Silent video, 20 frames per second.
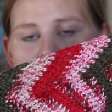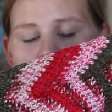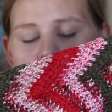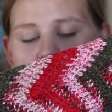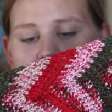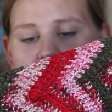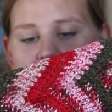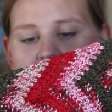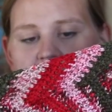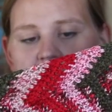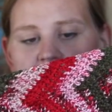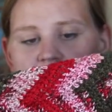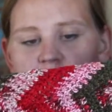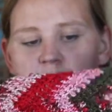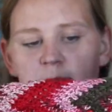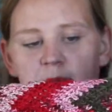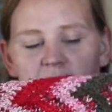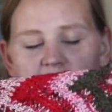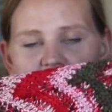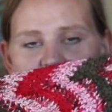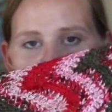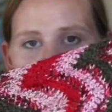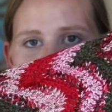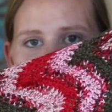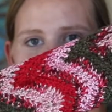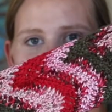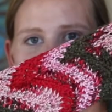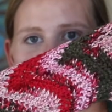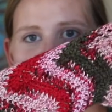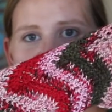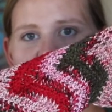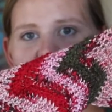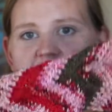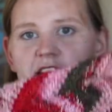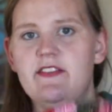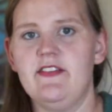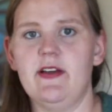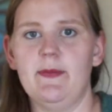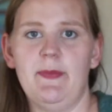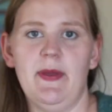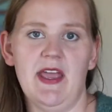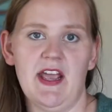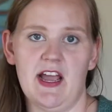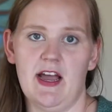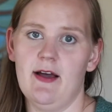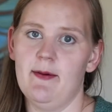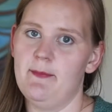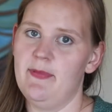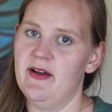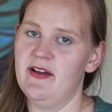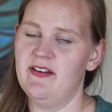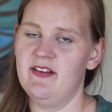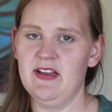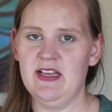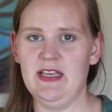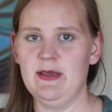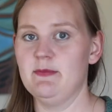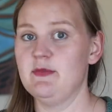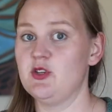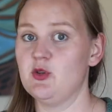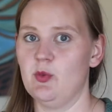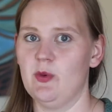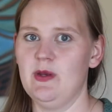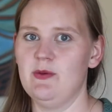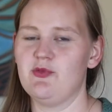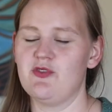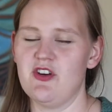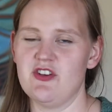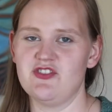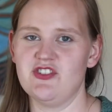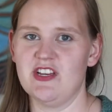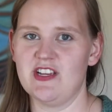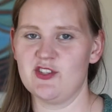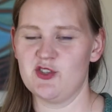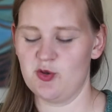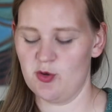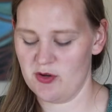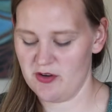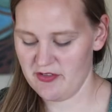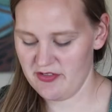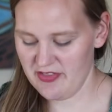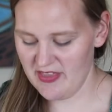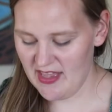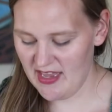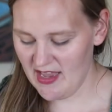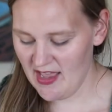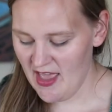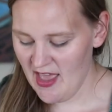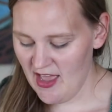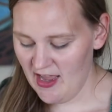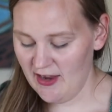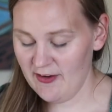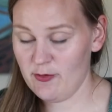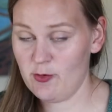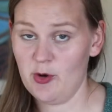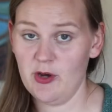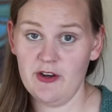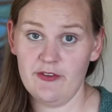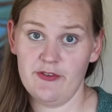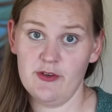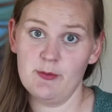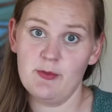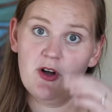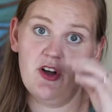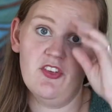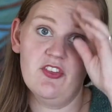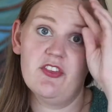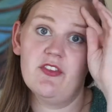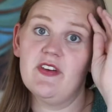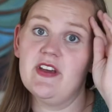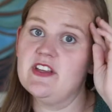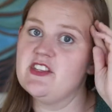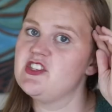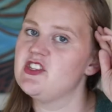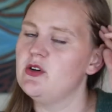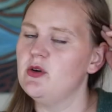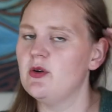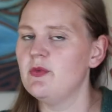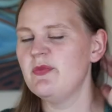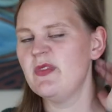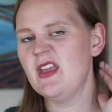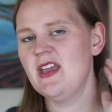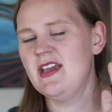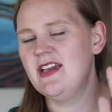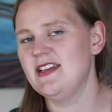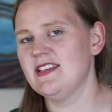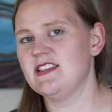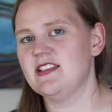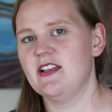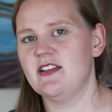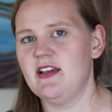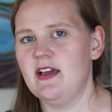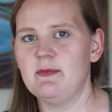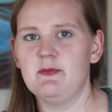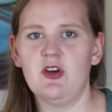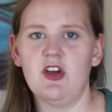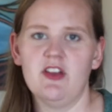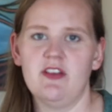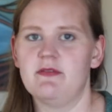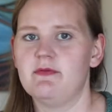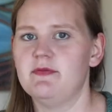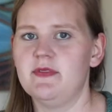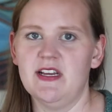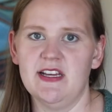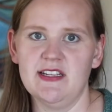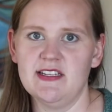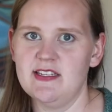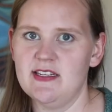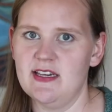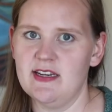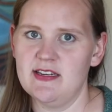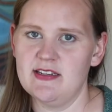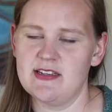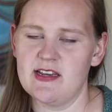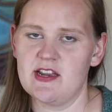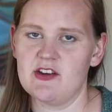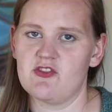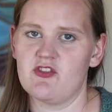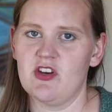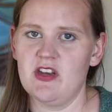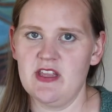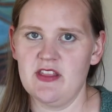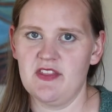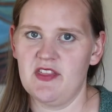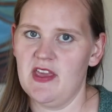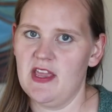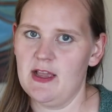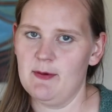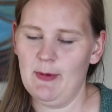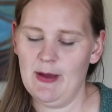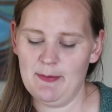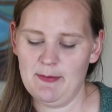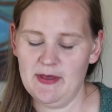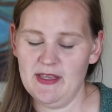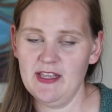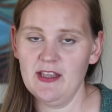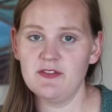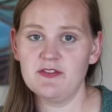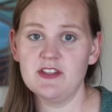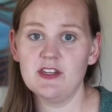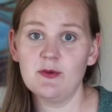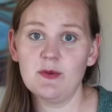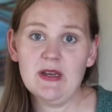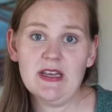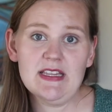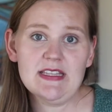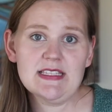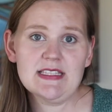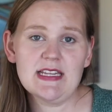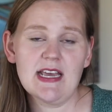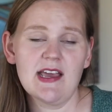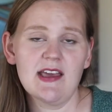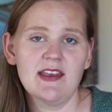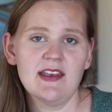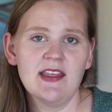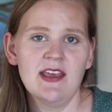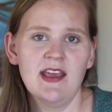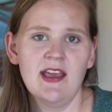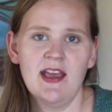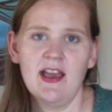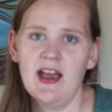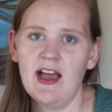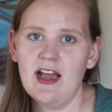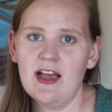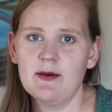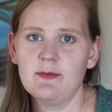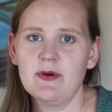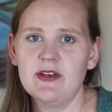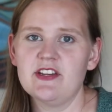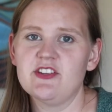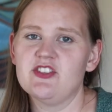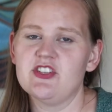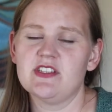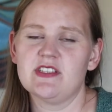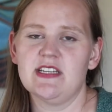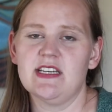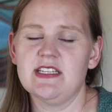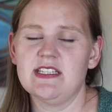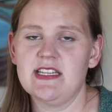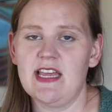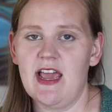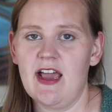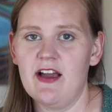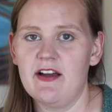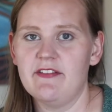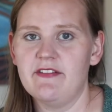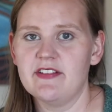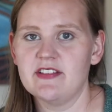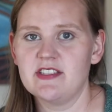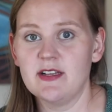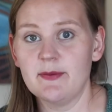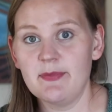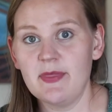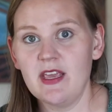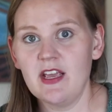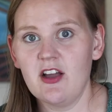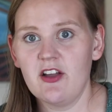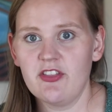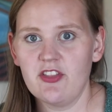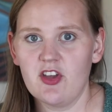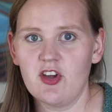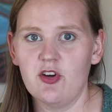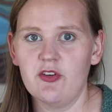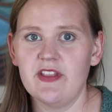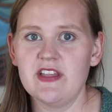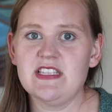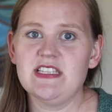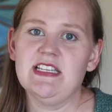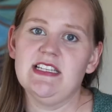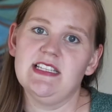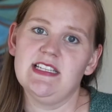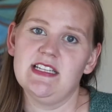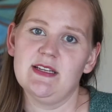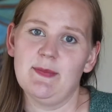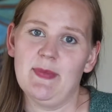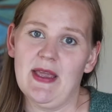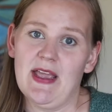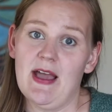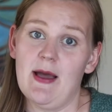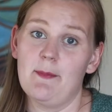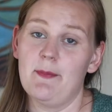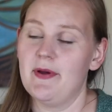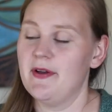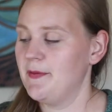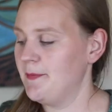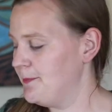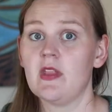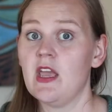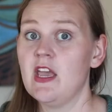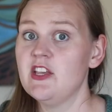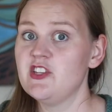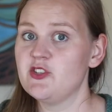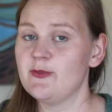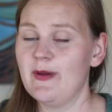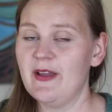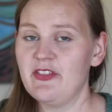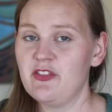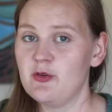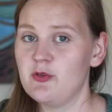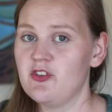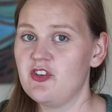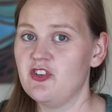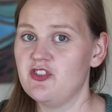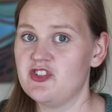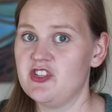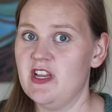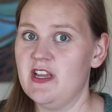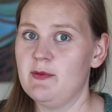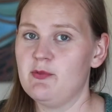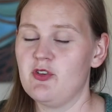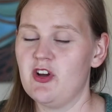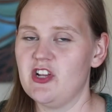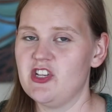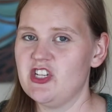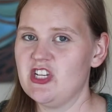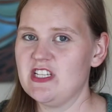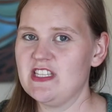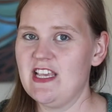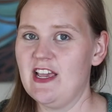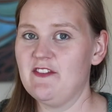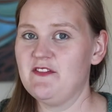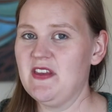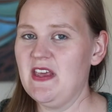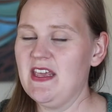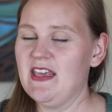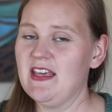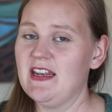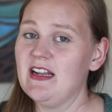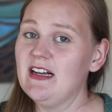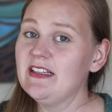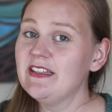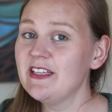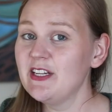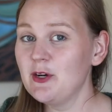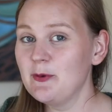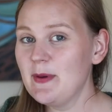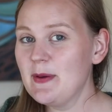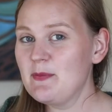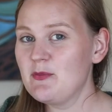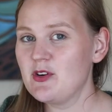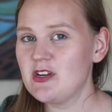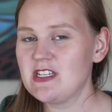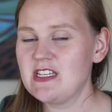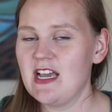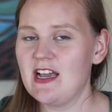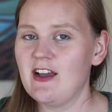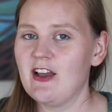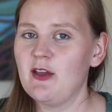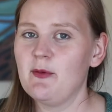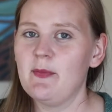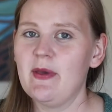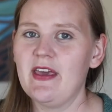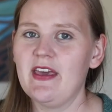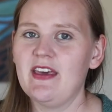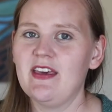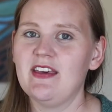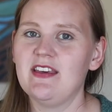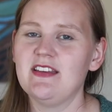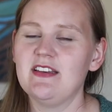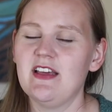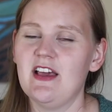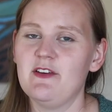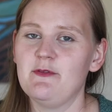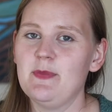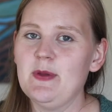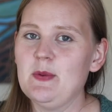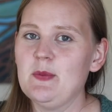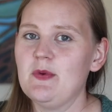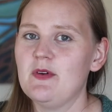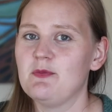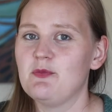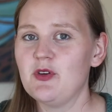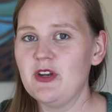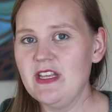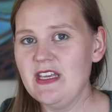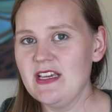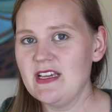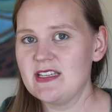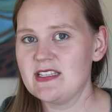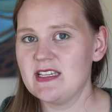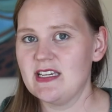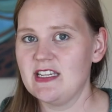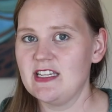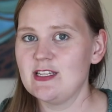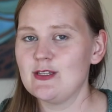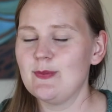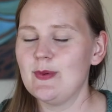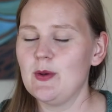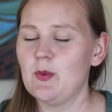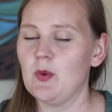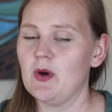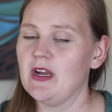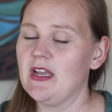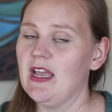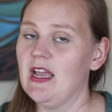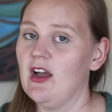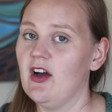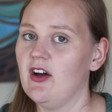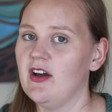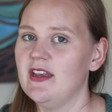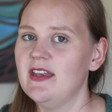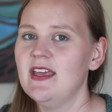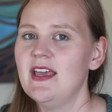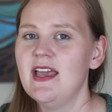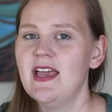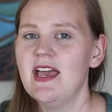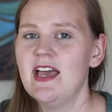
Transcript: But yeah, this is just kind of a pick up in between project sort of thing. I have quite a few balls of it, so it's not, I'm not dying to get it done or anything. It might be gifted when it's done, but it's just nice to have something on the go that's easy to pick up. So my other crochet projects have taken a little bit more time and have been pretty exciting to be working on.